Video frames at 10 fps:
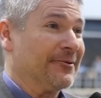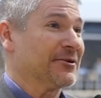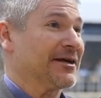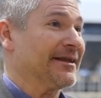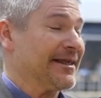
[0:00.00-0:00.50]

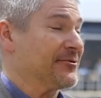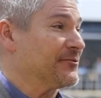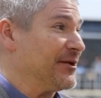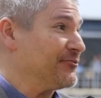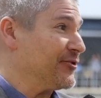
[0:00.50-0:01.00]
which I think
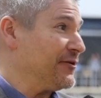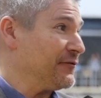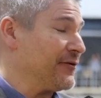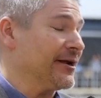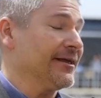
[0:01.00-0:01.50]
would be pretty
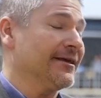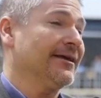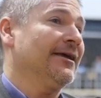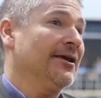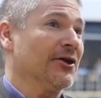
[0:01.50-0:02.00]
funny. And
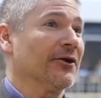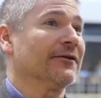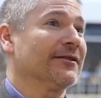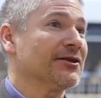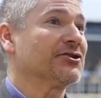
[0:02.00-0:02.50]
that, you
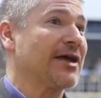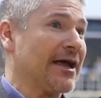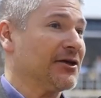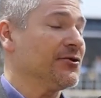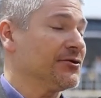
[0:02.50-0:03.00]
know, this
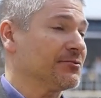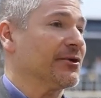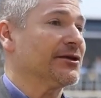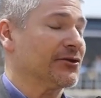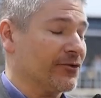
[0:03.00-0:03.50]
Jack Hughes
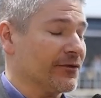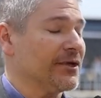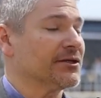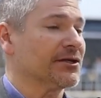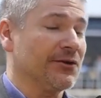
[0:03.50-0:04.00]
plays at
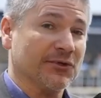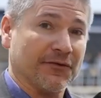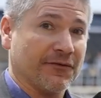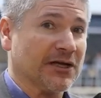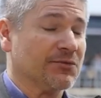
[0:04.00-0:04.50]
Northeastern. He was
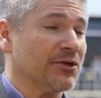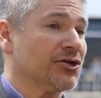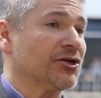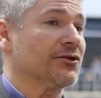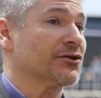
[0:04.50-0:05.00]
a freshman
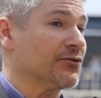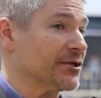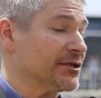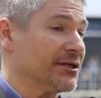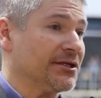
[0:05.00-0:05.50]
this year,
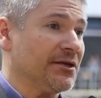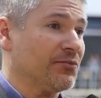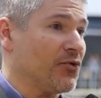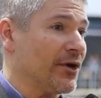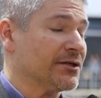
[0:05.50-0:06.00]
scored
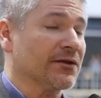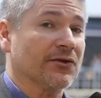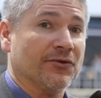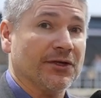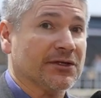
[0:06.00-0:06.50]
16 points
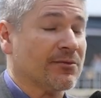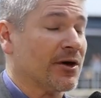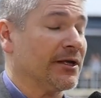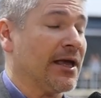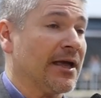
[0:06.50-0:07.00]
in
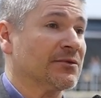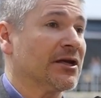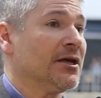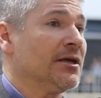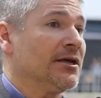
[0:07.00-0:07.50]
30-some-odd
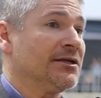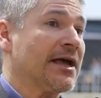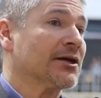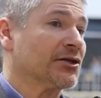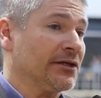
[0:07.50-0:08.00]
games.
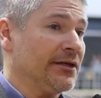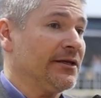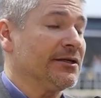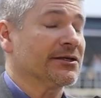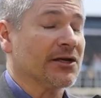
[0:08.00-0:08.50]
He's actually
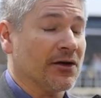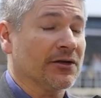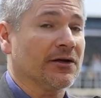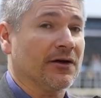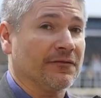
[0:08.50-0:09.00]
the
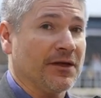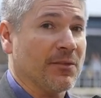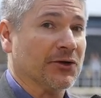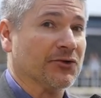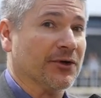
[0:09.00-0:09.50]
son of the
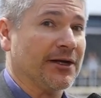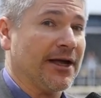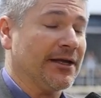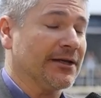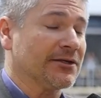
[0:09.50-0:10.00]
Montreal
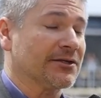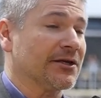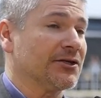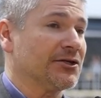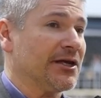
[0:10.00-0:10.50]
Canadiens
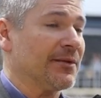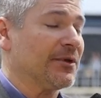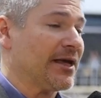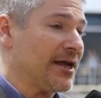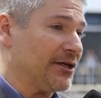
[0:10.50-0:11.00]

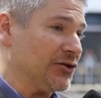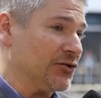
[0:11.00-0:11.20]
GM Kent